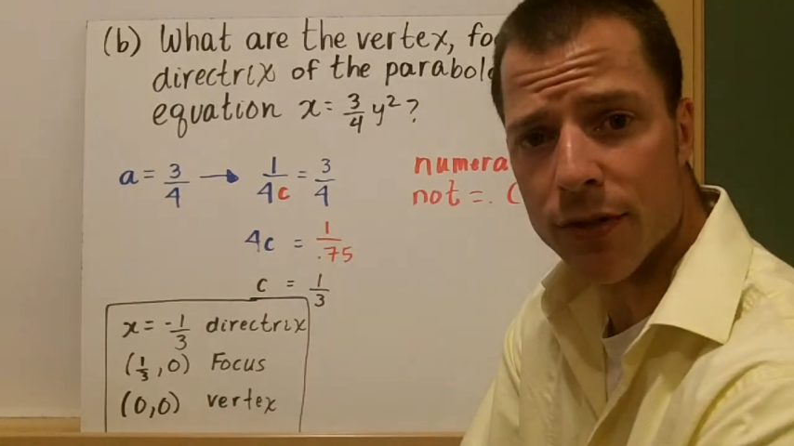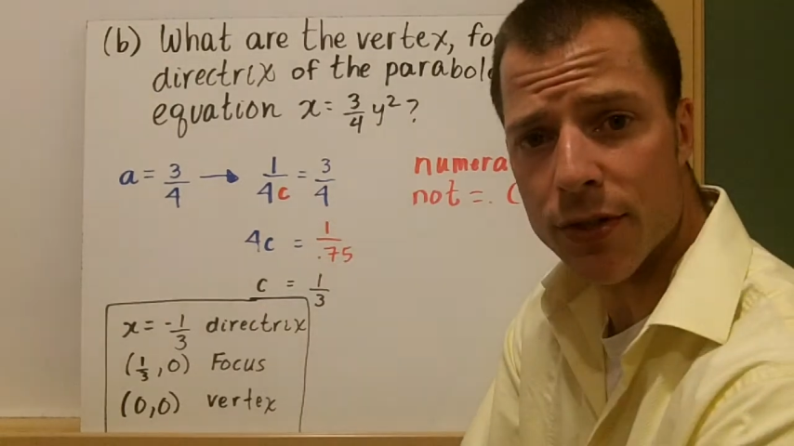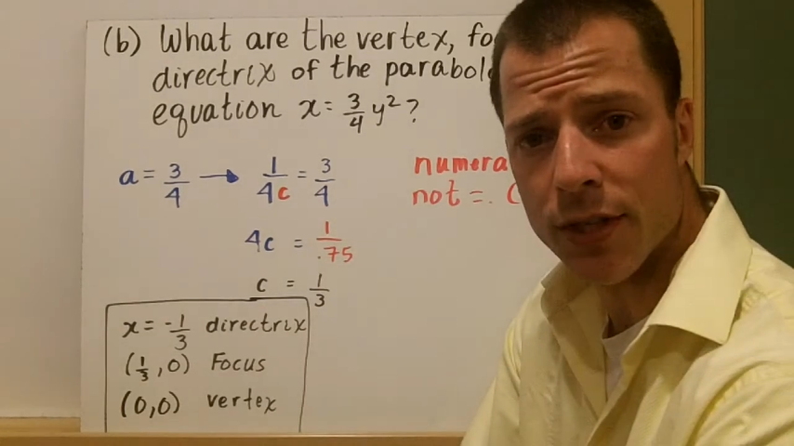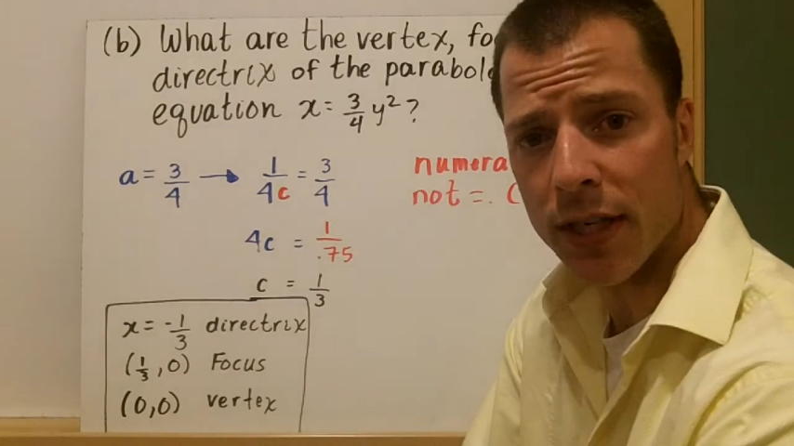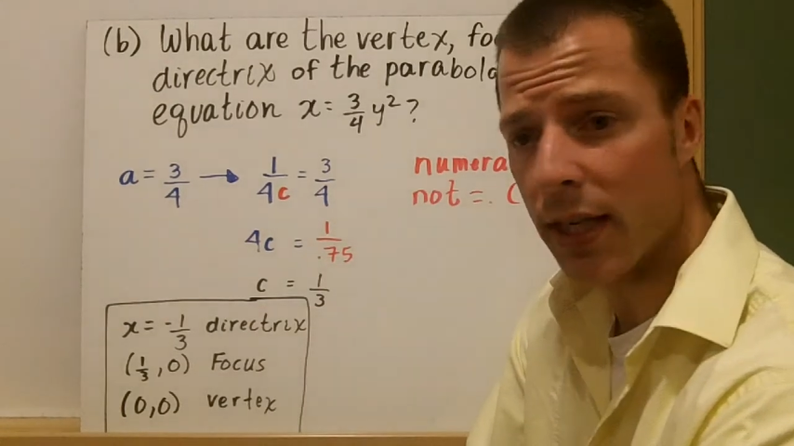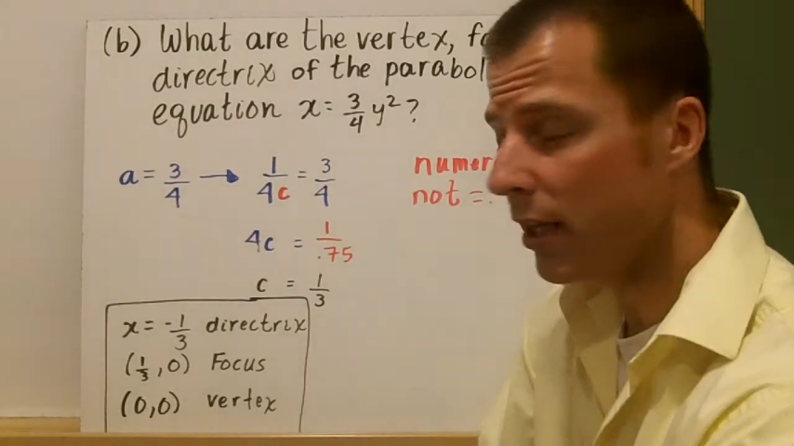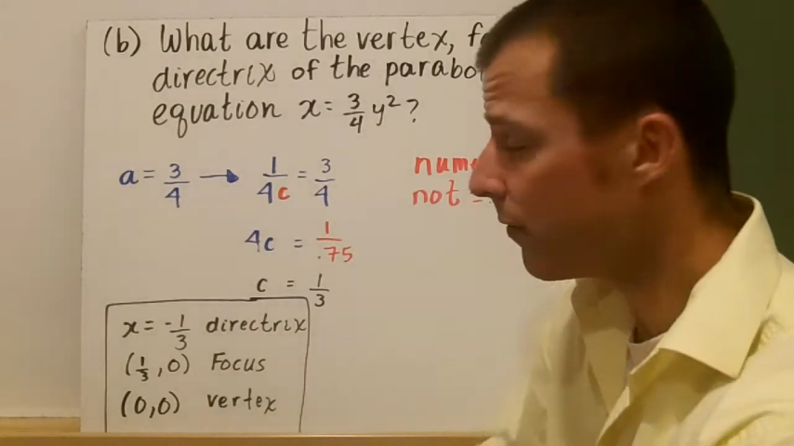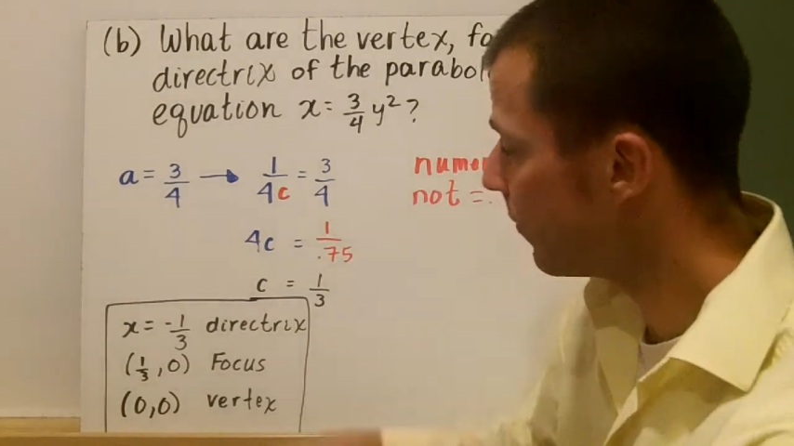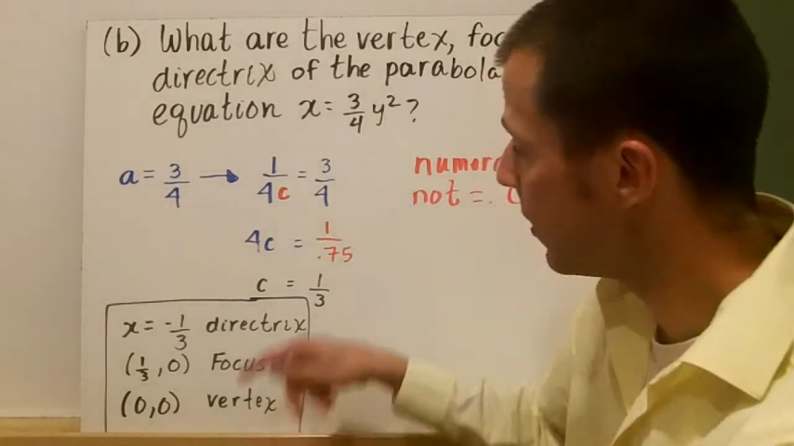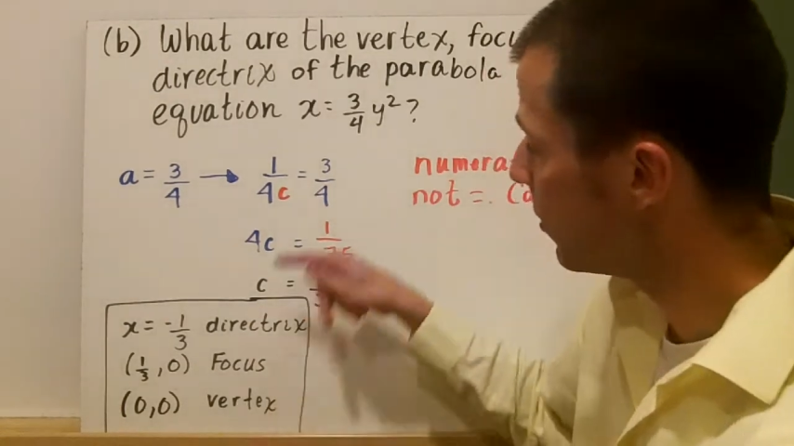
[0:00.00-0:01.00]
c, and
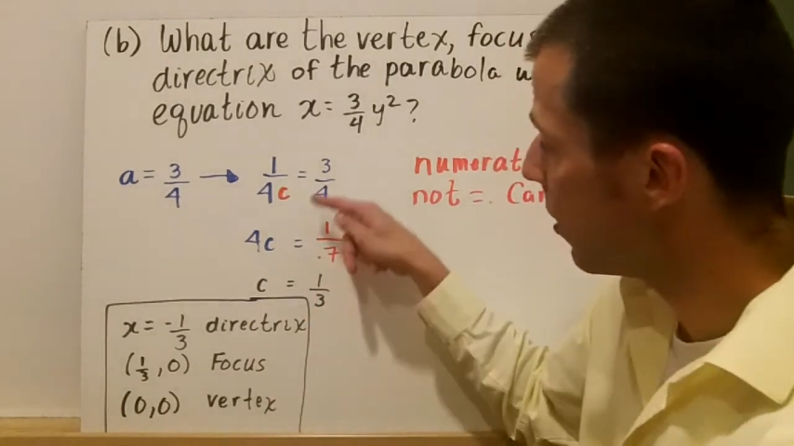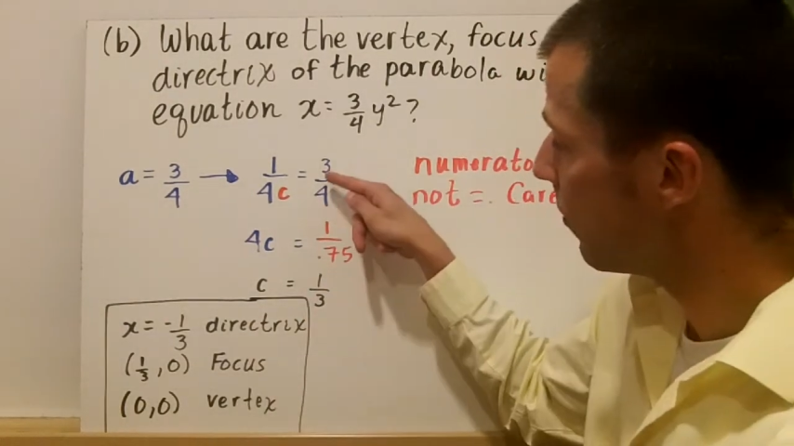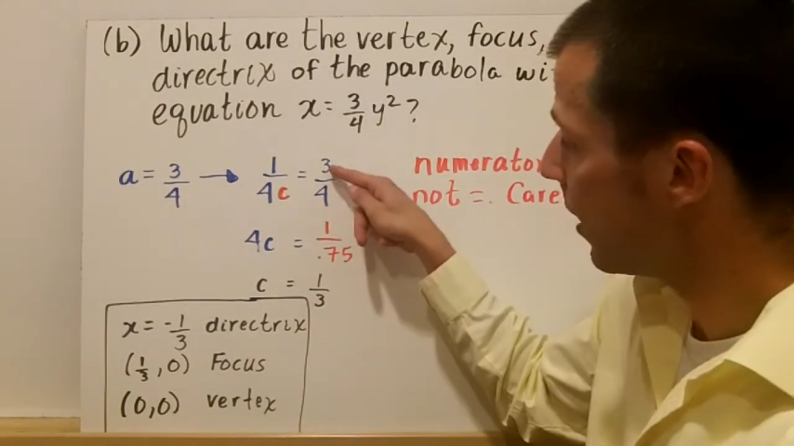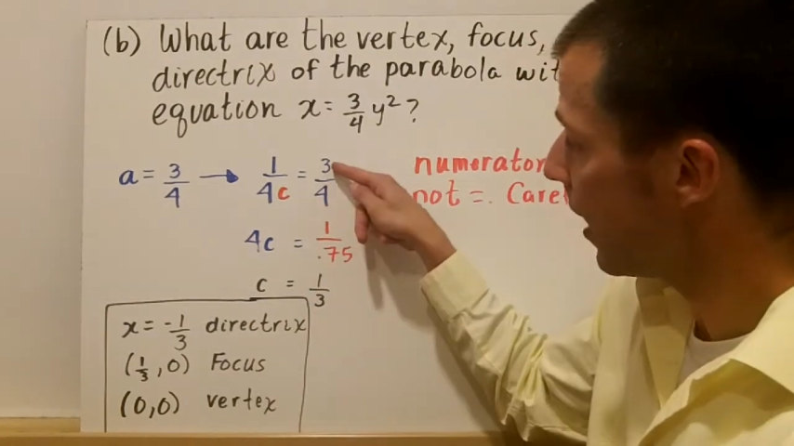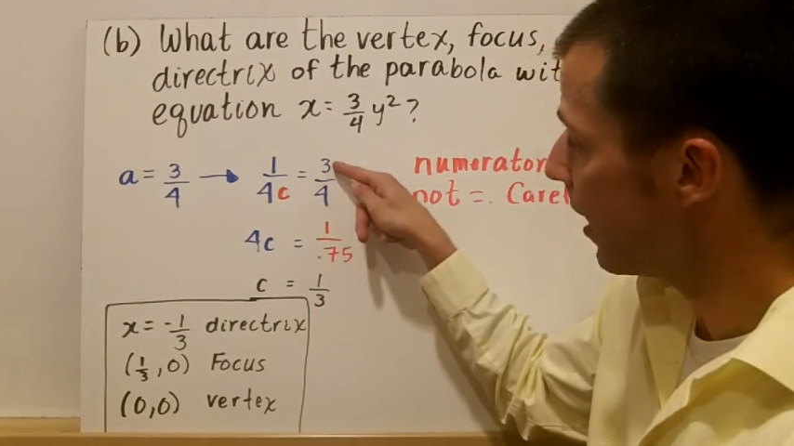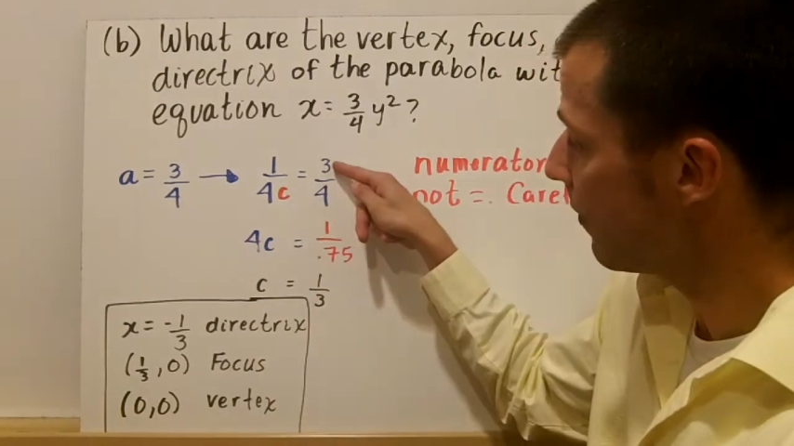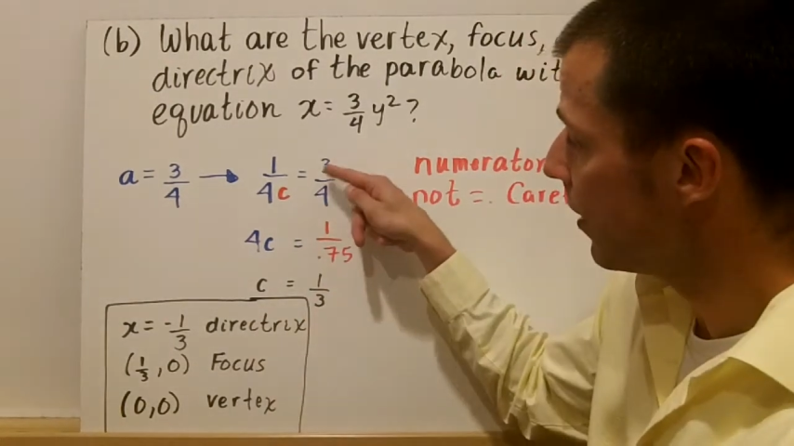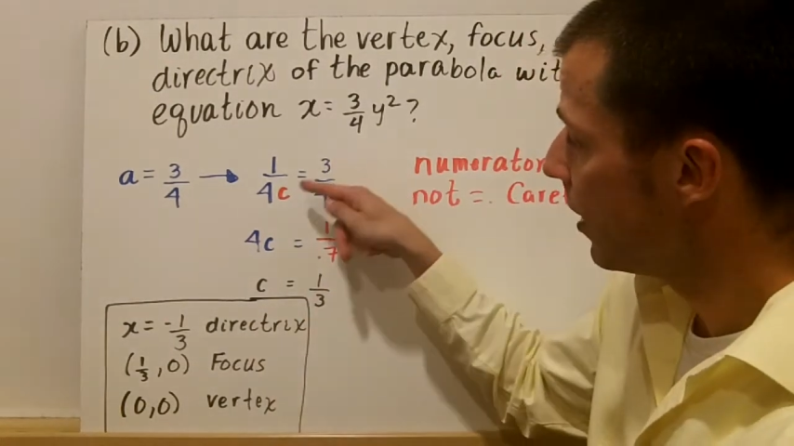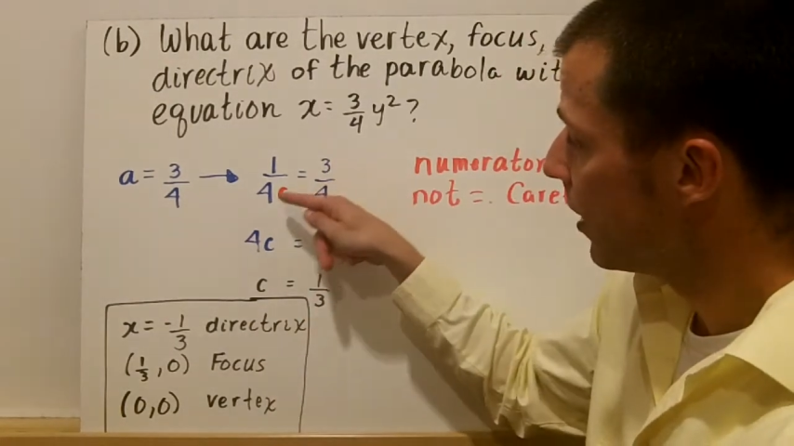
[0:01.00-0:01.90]
if we don't have